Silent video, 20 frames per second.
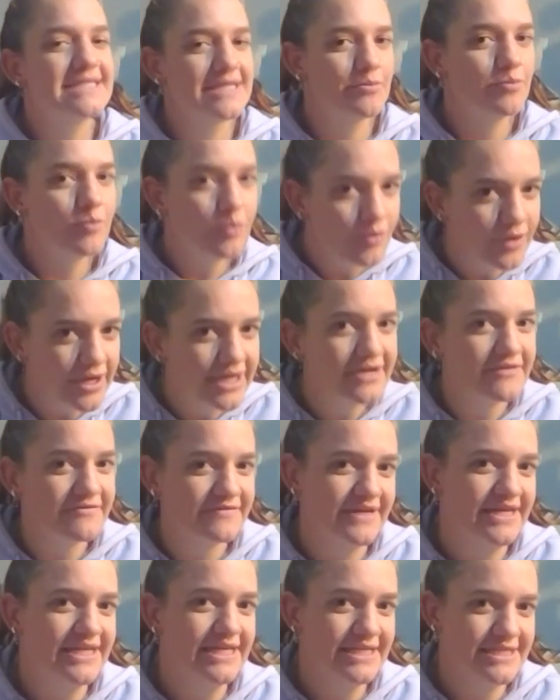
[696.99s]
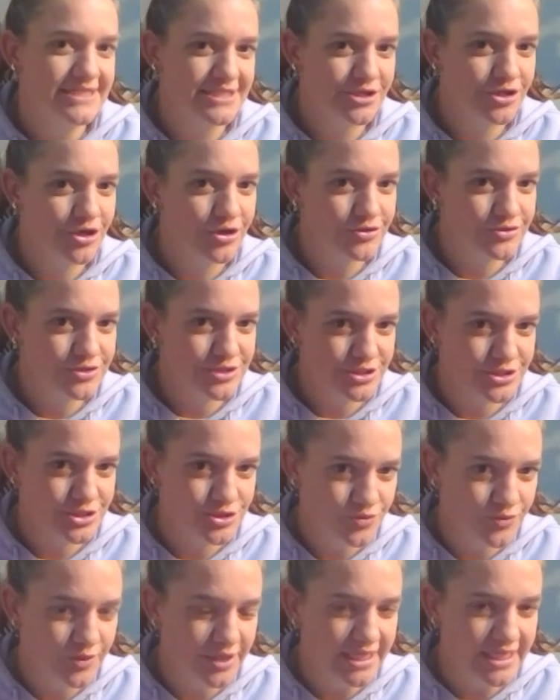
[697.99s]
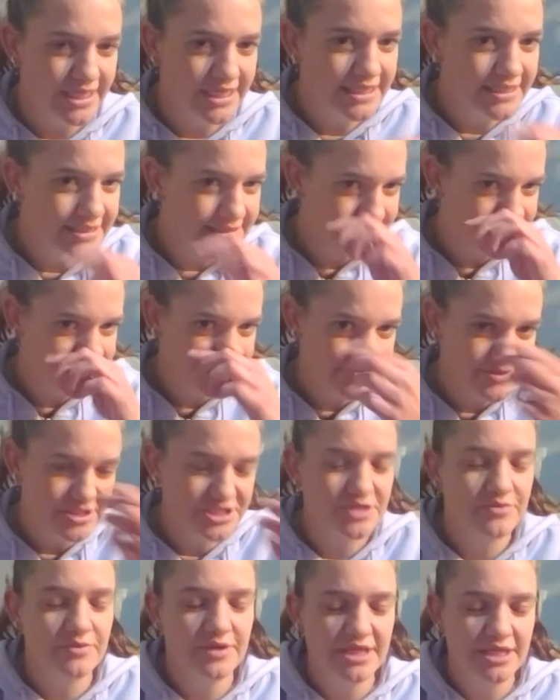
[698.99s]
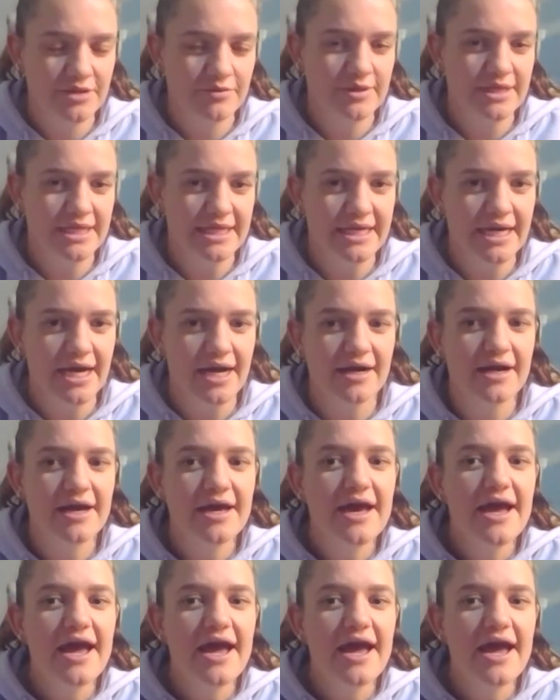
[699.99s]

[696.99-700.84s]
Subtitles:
the point of needing to go to the toilet, especially when they're really young.